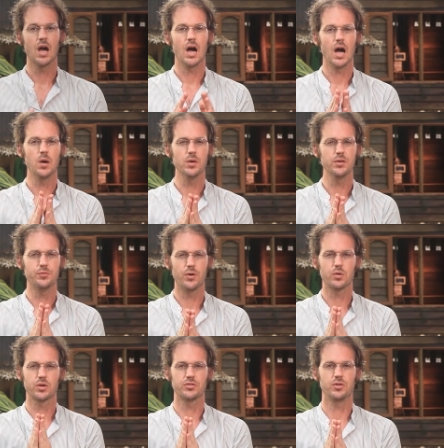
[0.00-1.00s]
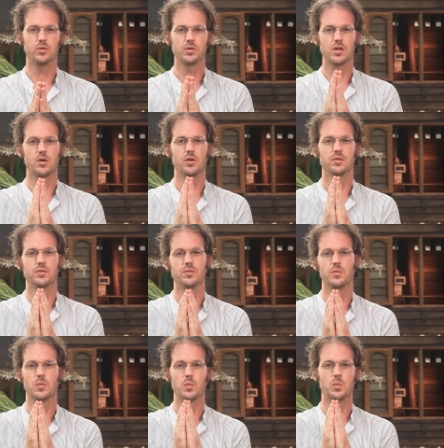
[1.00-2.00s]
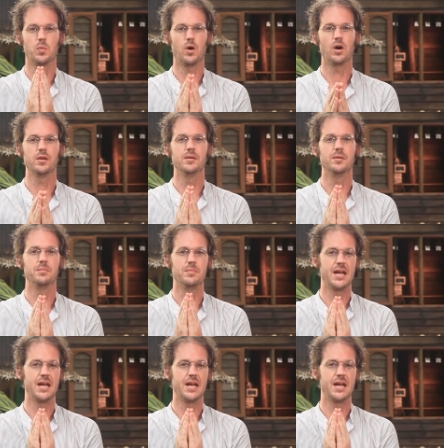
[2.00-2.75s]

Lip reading: I want to focus only on one